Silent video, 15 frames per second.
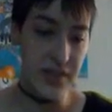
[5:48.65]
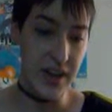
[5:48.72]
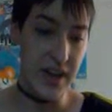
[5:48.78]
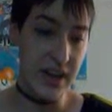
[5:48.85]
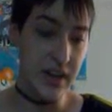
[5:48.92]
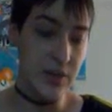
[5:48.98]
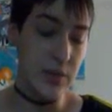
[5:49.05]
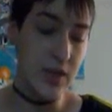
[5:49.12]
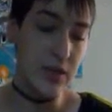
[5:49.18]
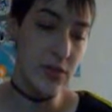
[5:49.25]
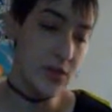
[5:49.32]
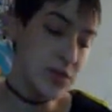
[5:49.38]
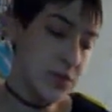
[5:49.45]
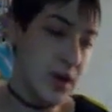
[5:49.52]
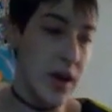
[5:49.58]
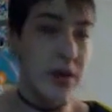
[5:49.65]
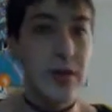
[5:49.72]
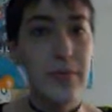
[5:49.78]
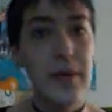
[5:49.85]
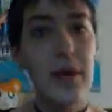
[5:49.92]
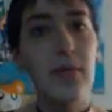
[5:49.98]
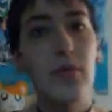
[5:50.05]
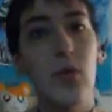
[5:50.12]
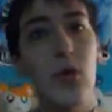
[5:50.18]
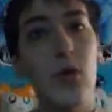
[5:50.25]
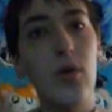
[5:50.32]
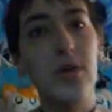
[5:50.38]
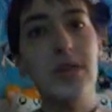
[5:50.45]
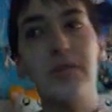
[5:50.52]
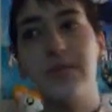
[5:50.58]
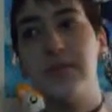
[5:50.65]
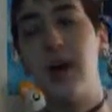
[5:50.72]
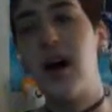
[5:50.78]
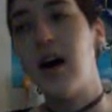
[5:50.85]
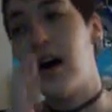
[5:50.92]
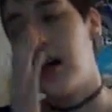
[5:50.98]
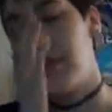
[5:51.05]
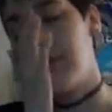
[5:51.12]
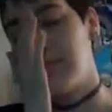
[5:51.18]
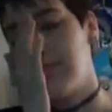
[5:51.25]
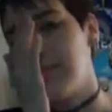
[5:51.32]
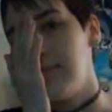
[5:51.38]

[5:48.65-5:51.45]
and we looked around a bit more um,